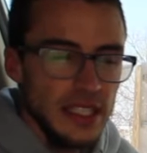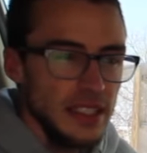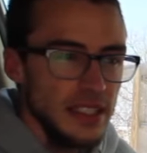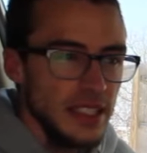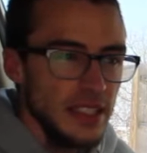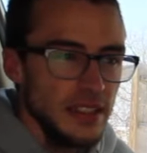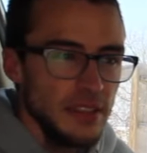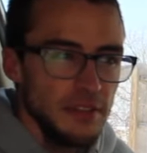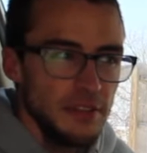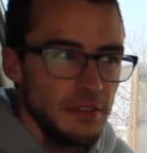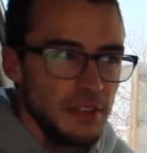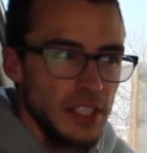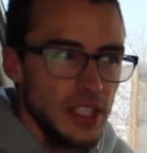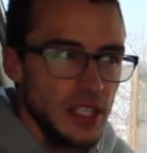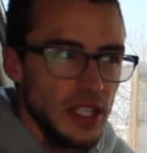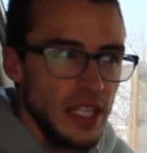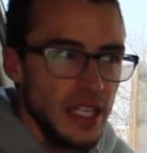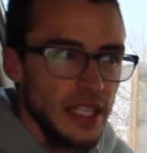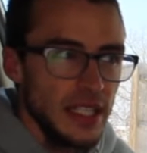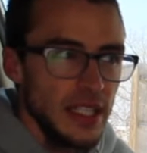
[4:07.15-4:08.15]
It didn't
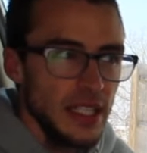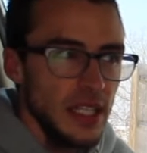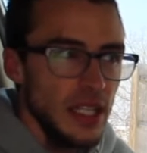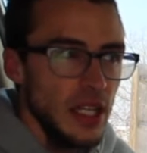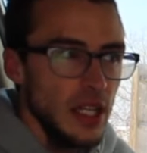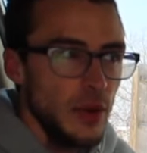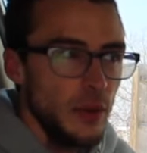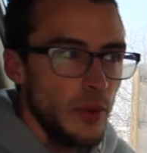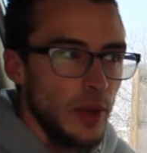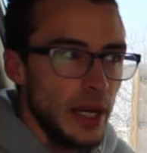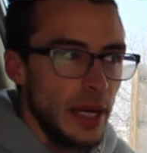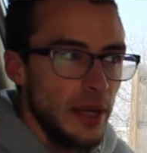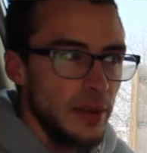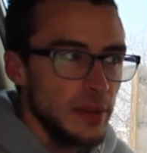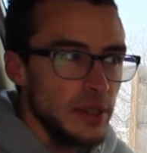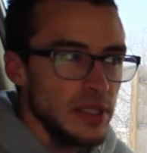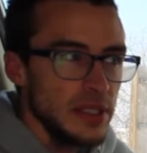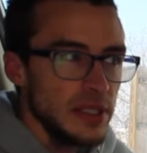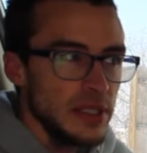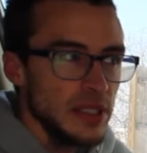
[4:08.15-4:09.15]
feel like when I
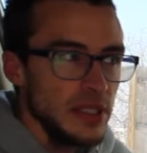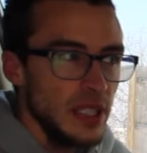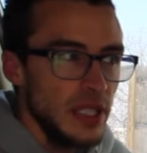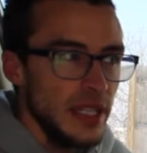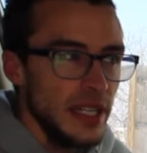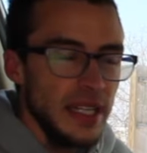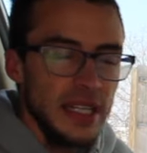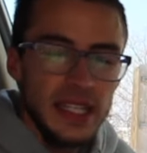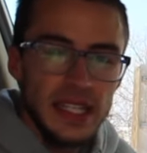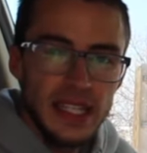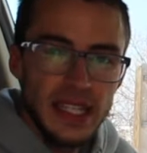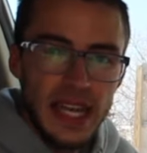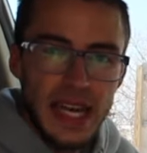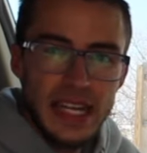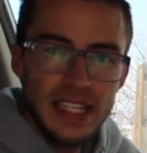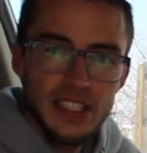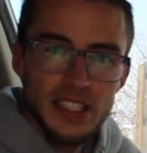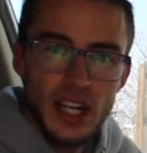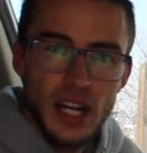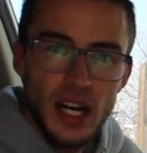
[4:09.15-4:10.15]
was hitting the
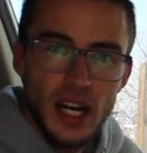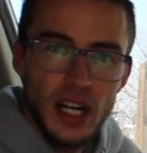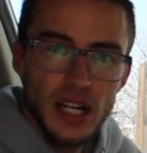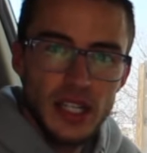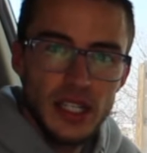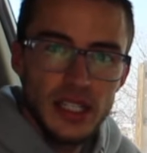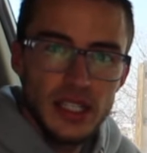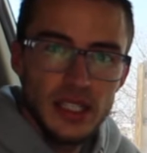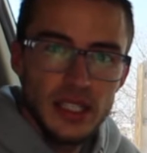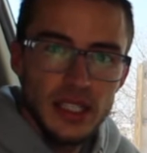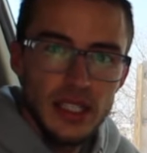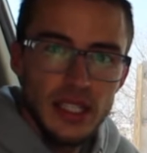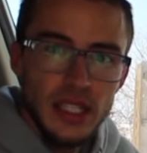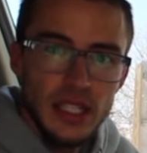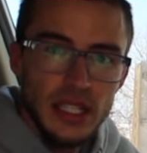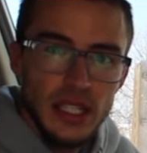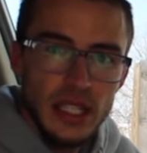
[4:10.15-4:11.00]
gas hard